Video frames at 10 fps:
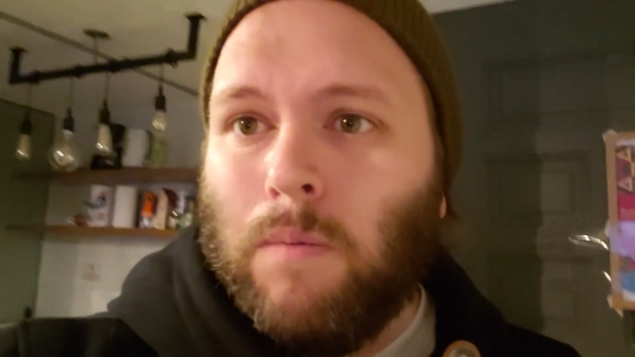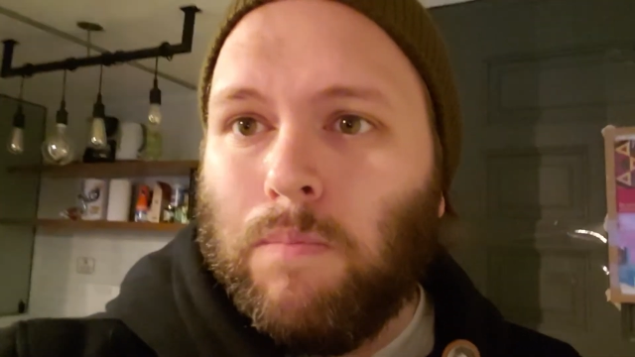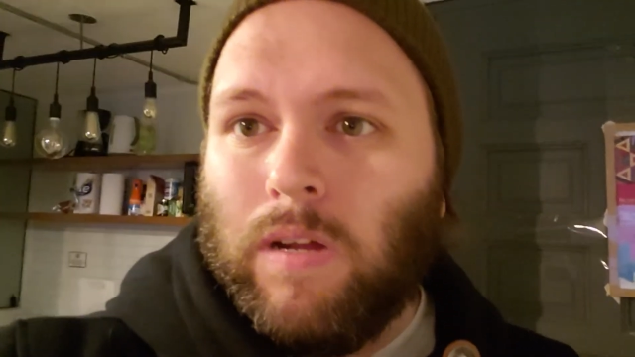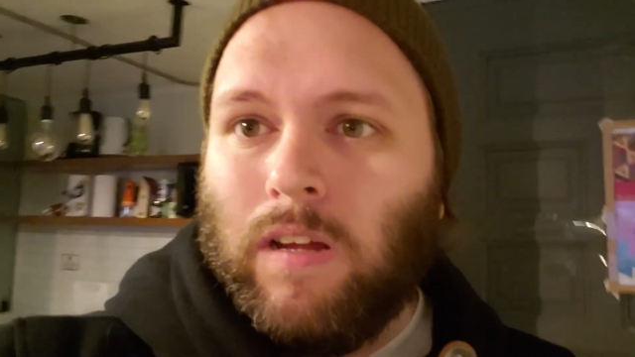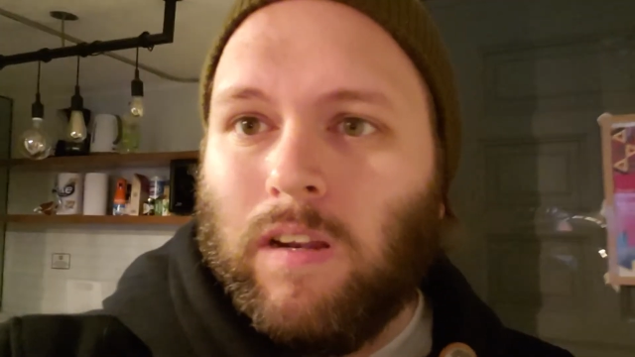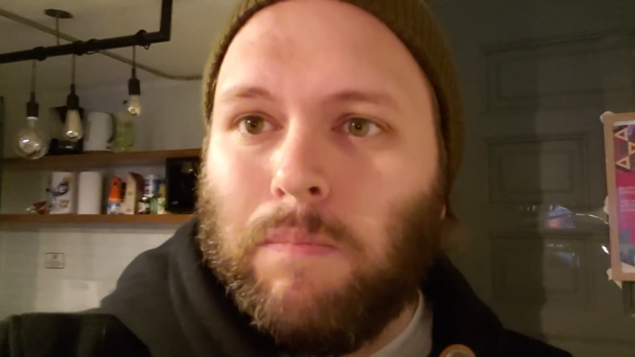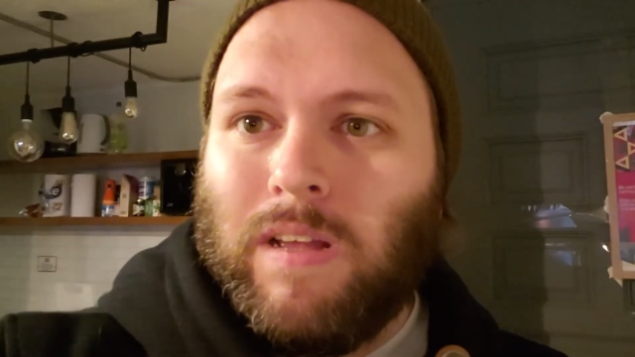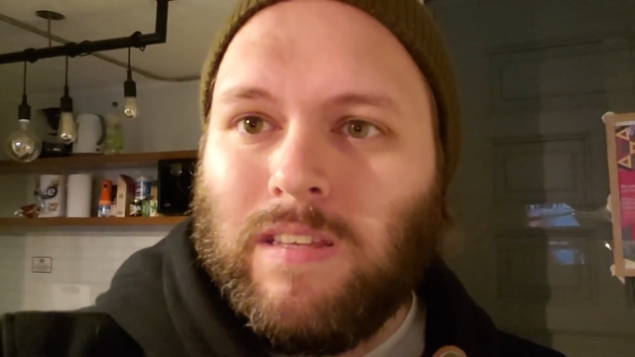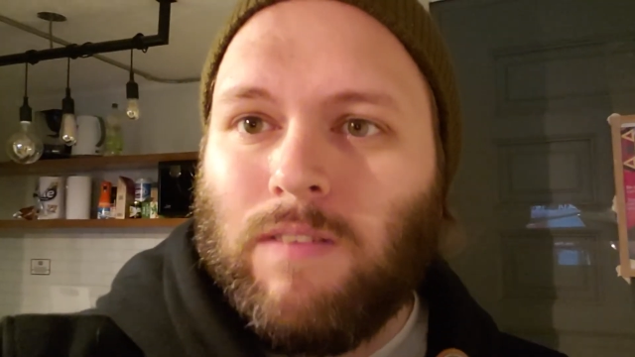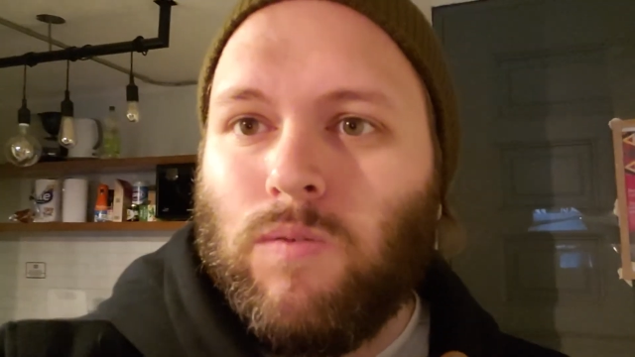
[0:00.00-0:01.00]
But
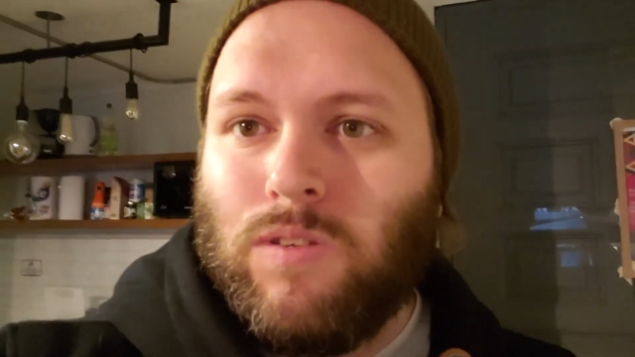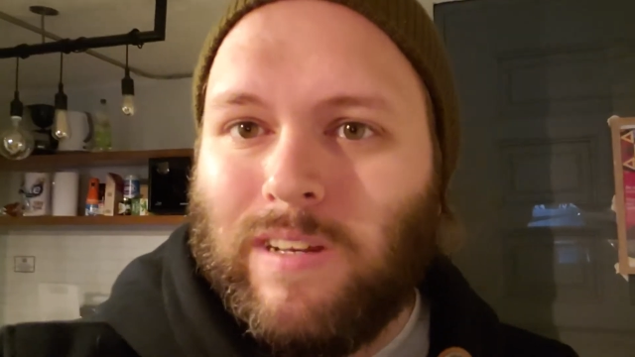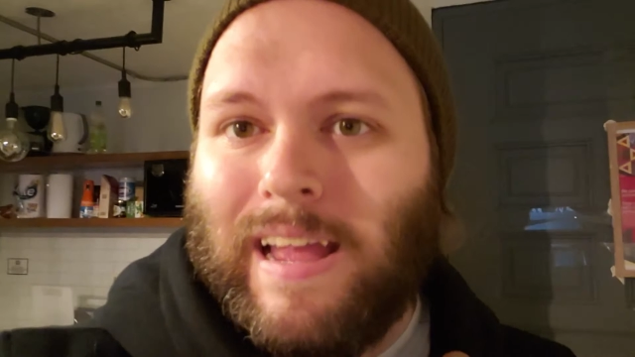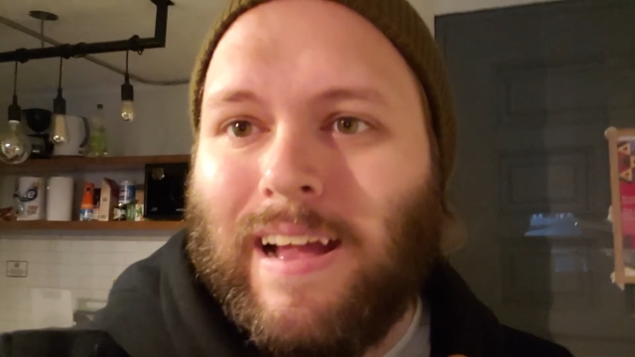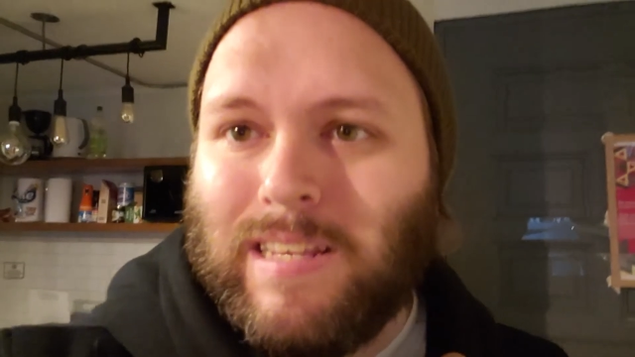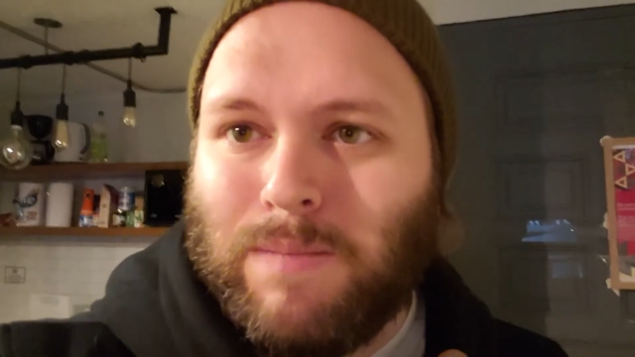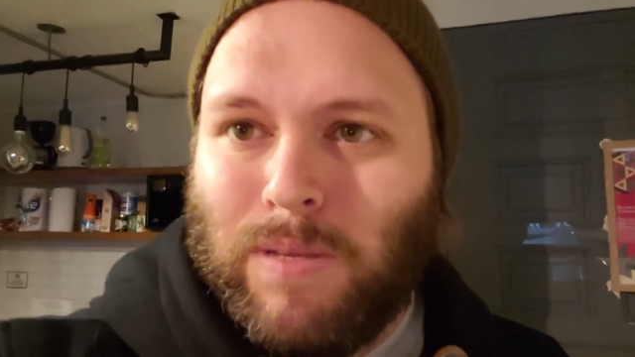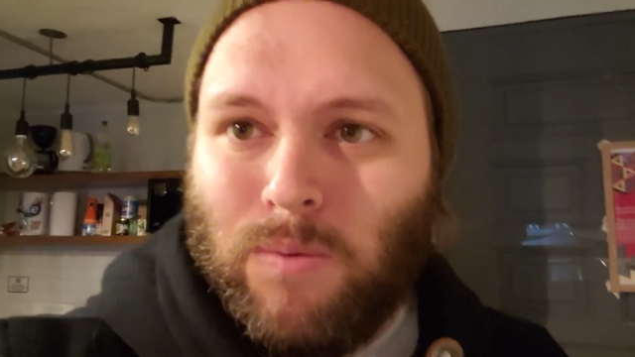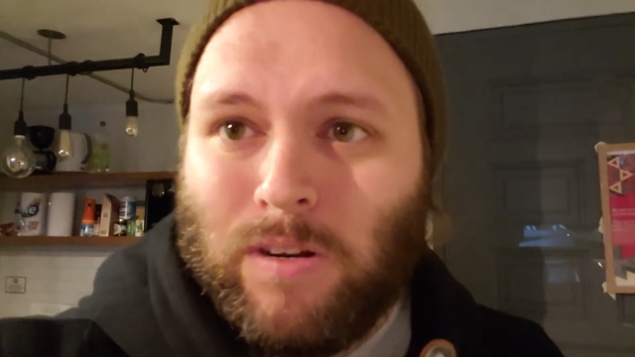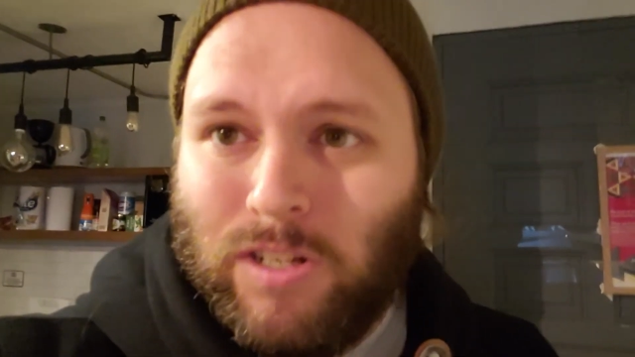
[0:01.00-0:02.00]
because everyone's going to ask
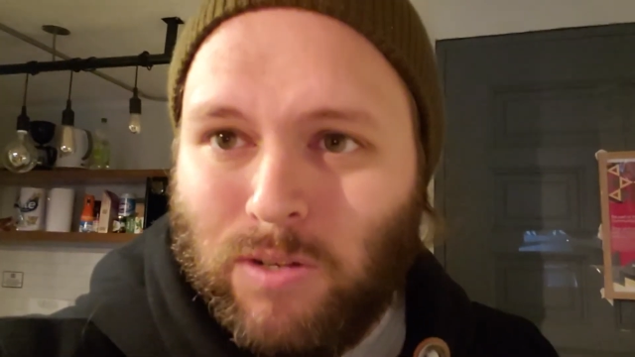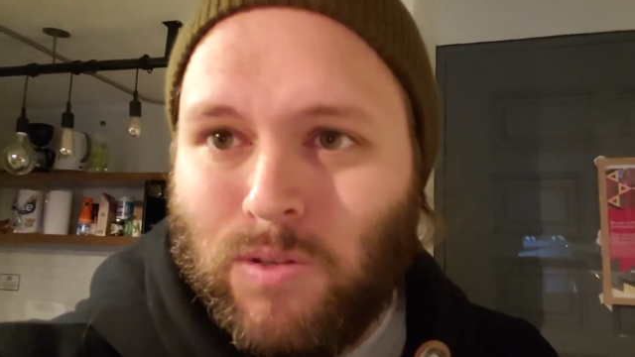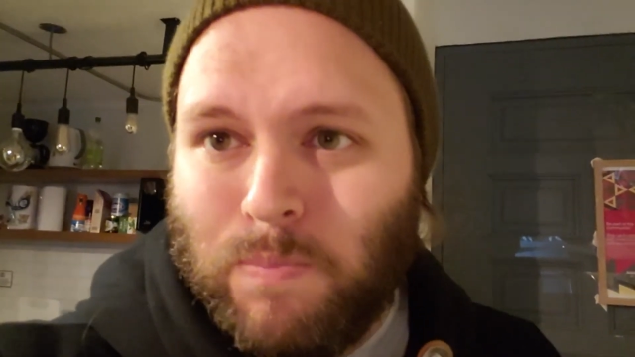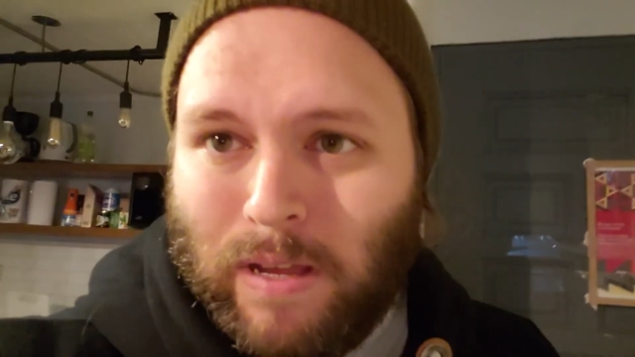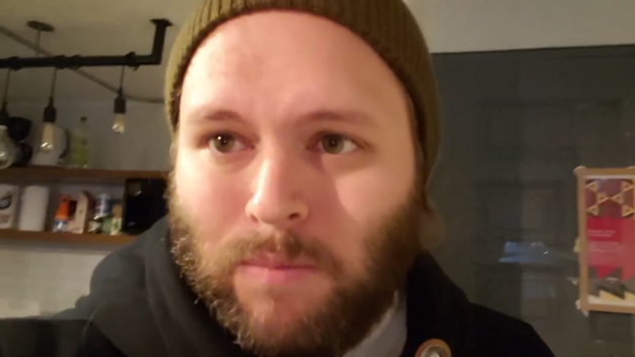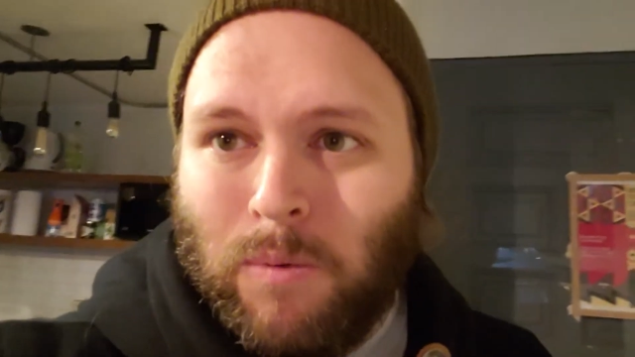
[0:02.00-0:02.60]
me, where did you spend,